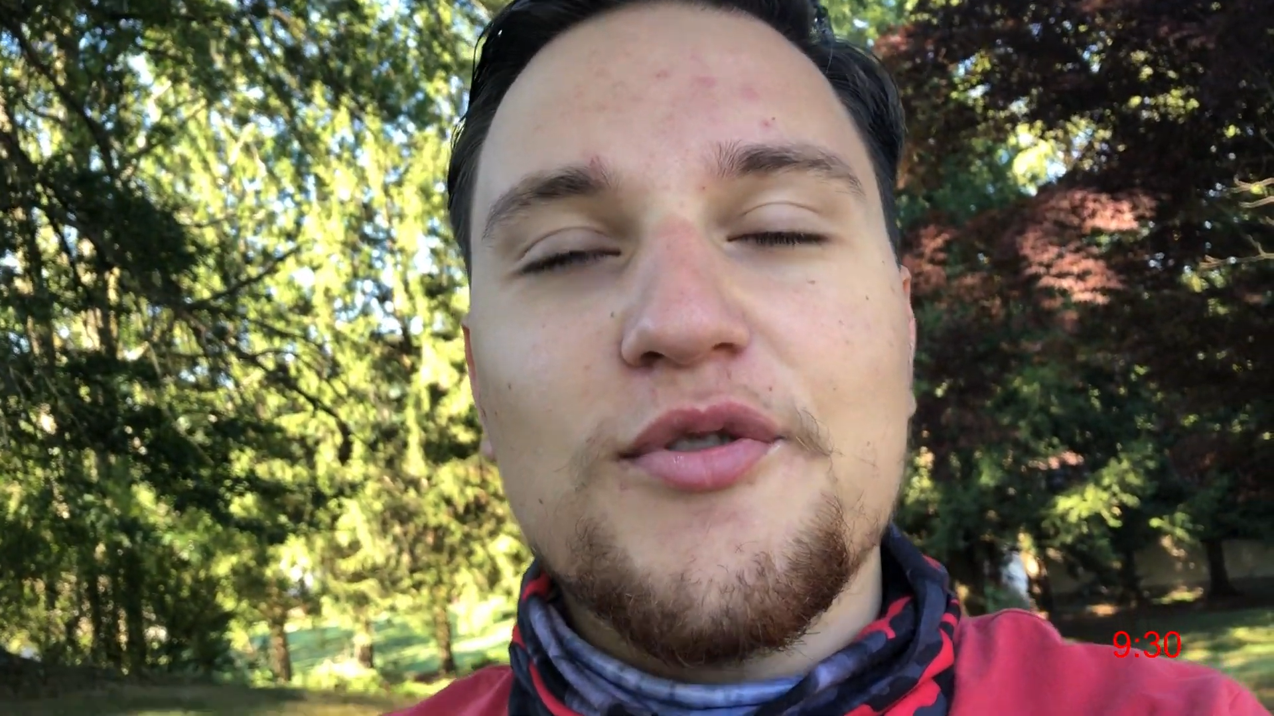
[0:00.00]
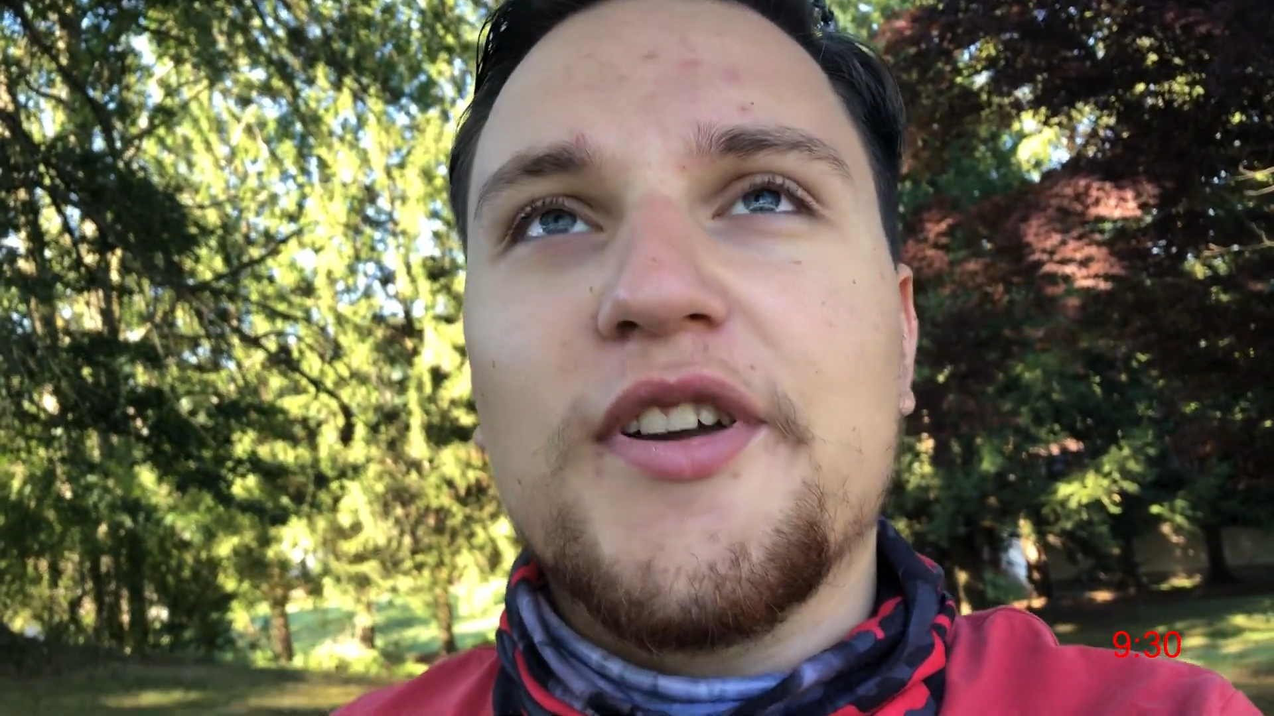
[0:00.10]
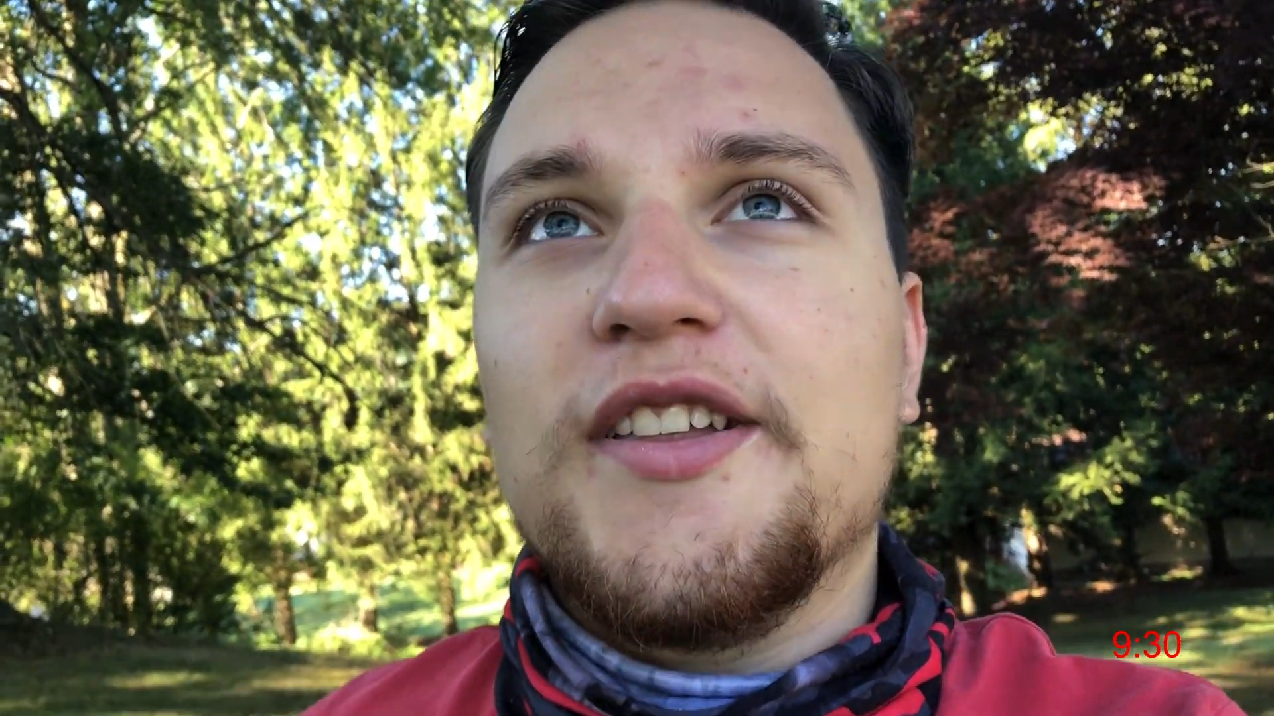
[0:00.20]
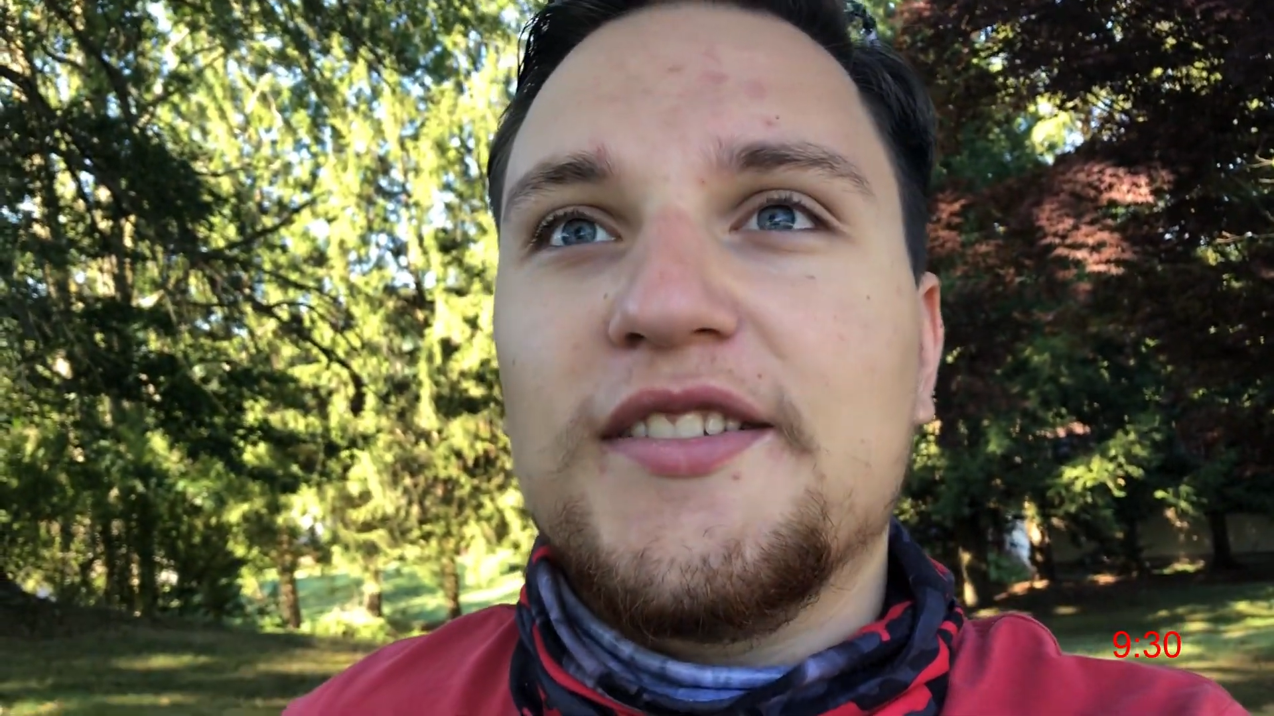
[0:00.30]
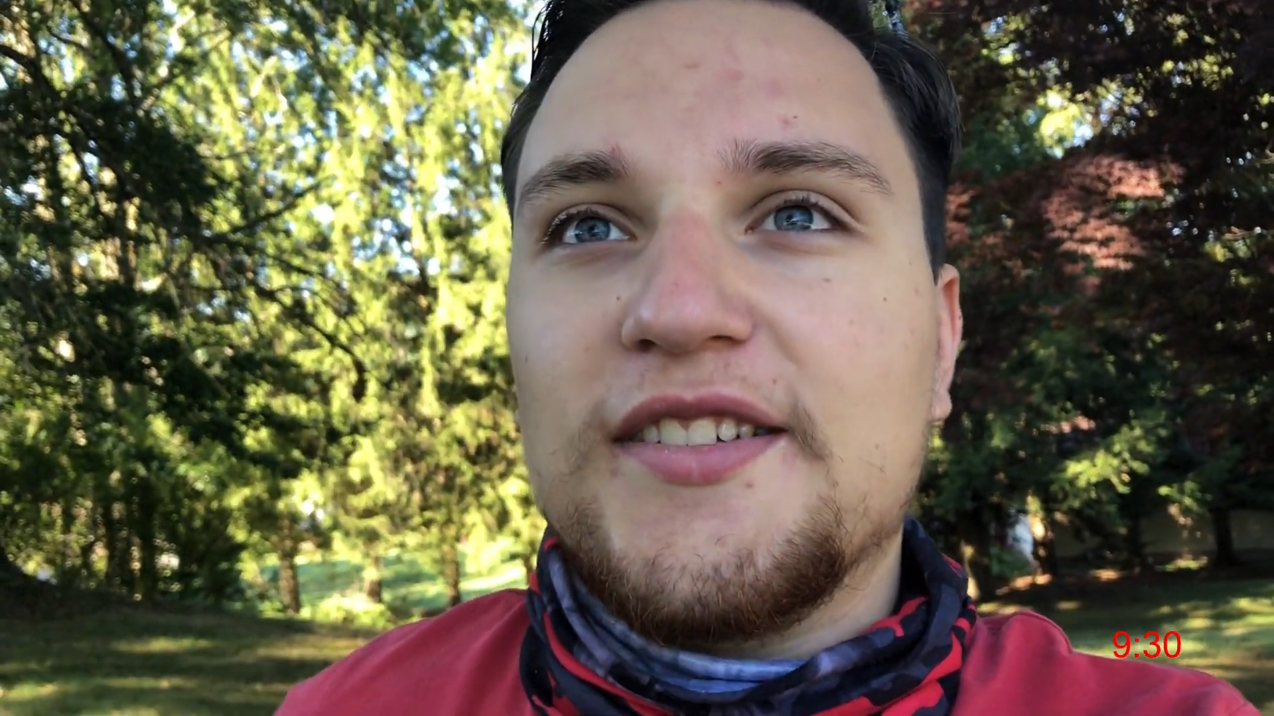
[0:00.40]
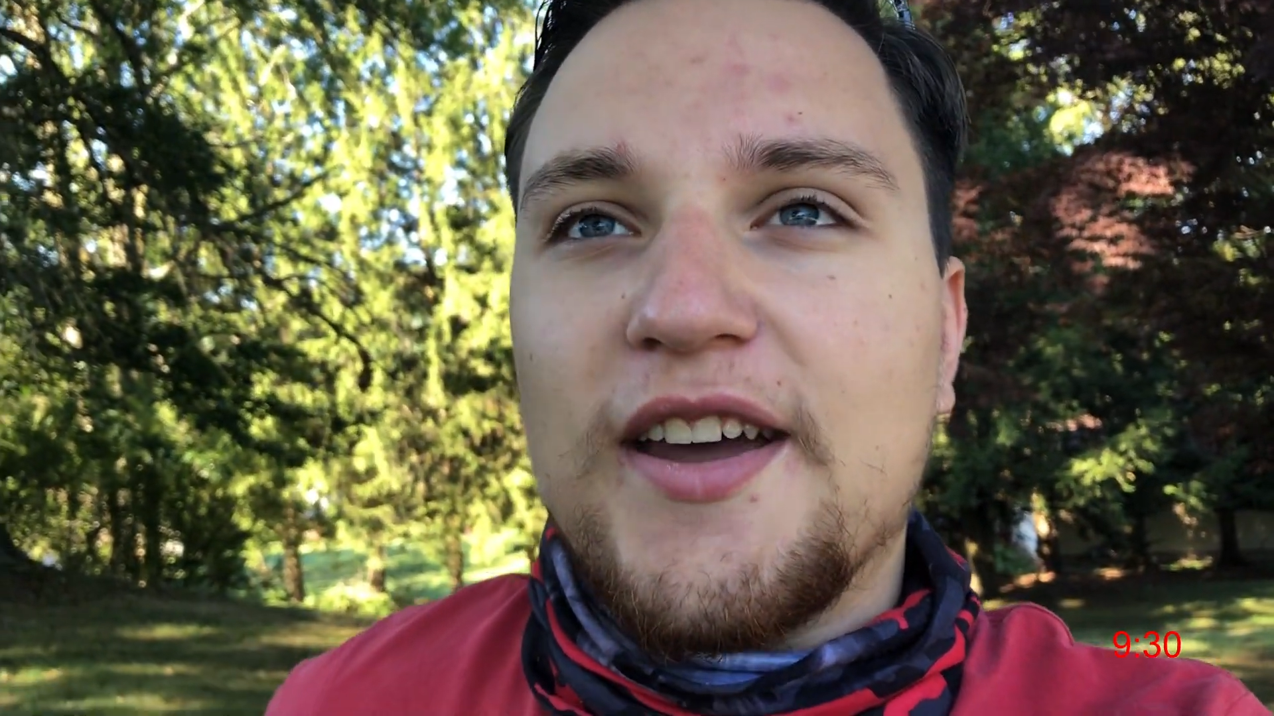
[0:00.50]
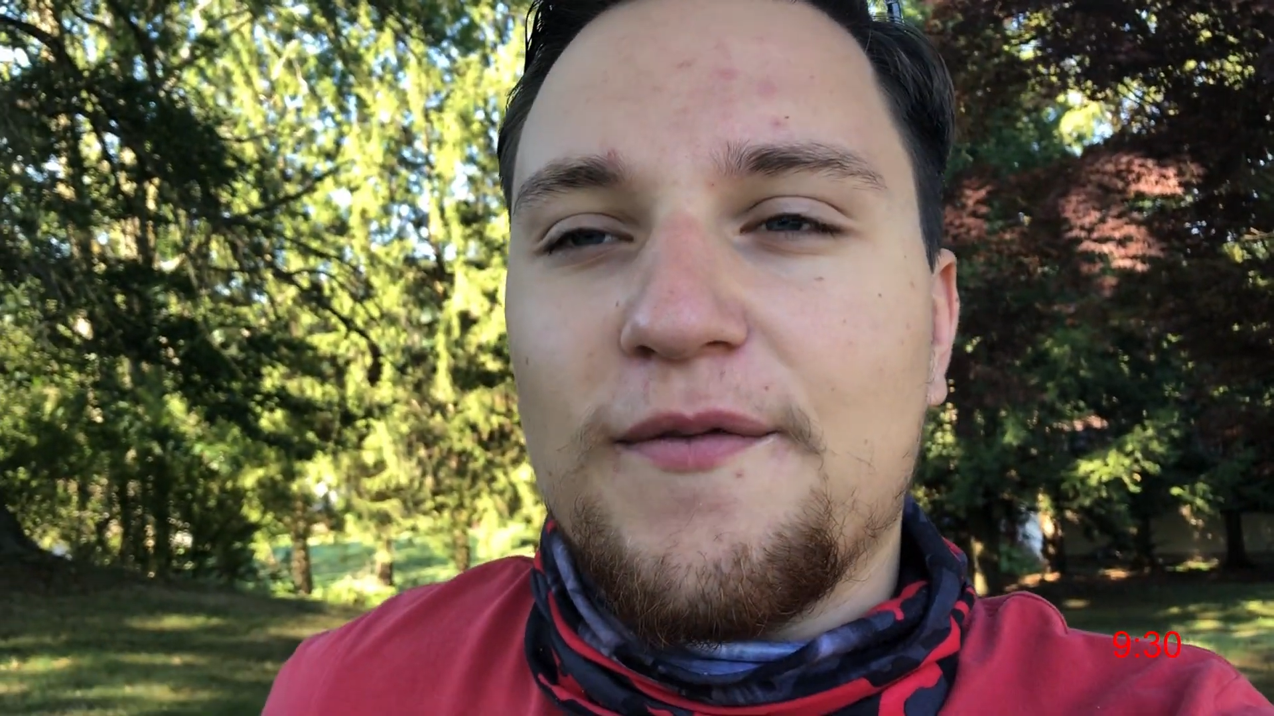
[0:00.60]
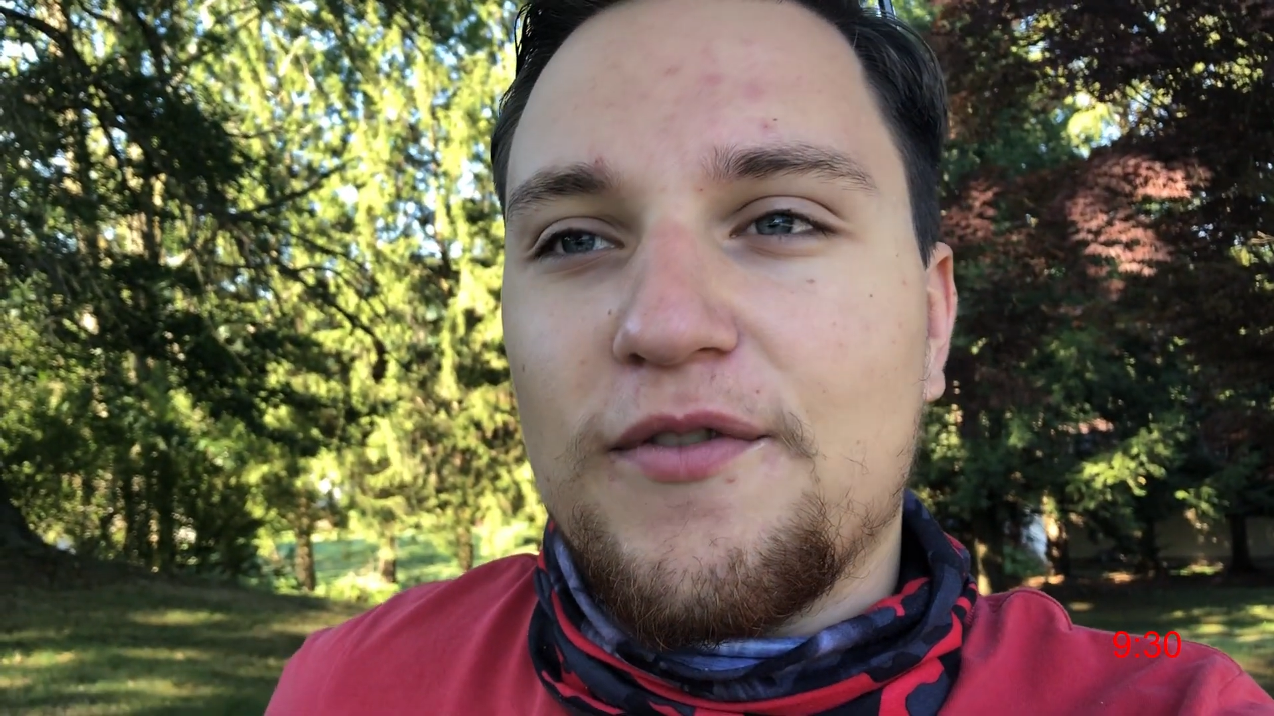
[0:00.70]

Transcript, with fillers: it's time